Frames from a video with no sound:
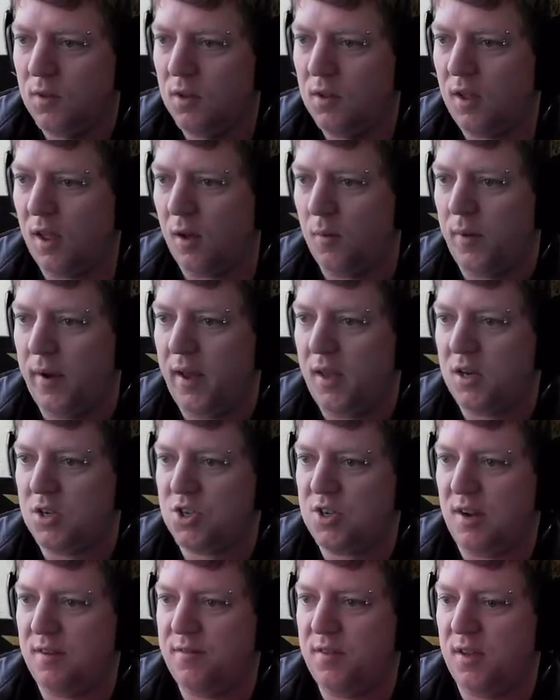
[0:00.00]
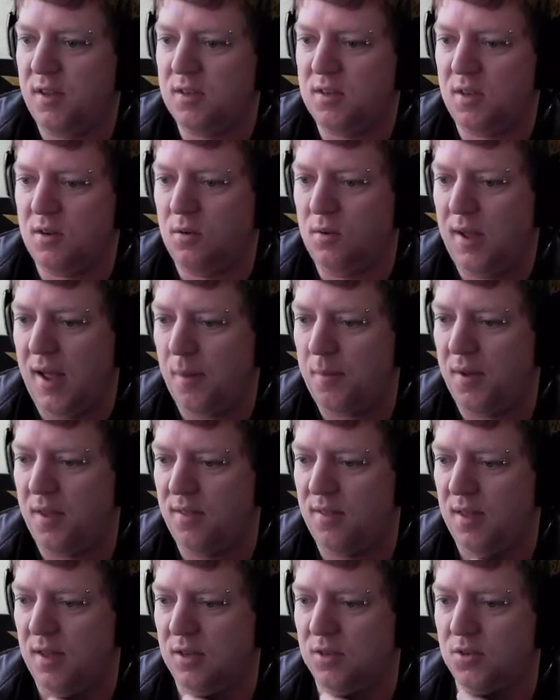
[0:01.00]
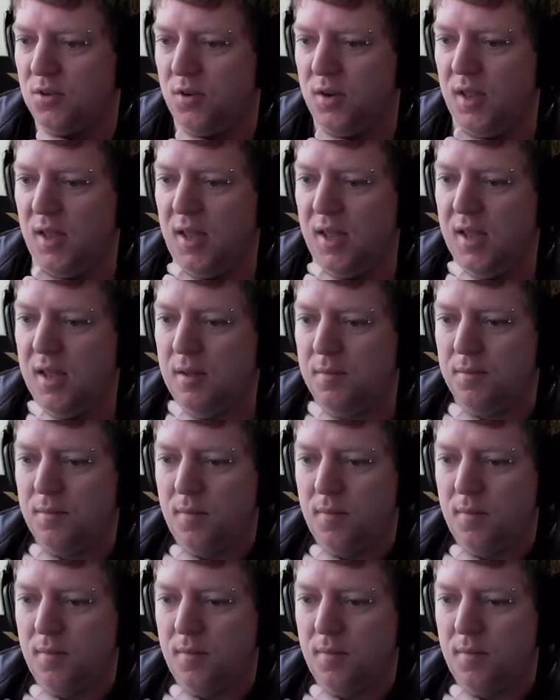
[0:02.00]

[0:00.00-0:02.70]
And we're going to shove these little happy things on here.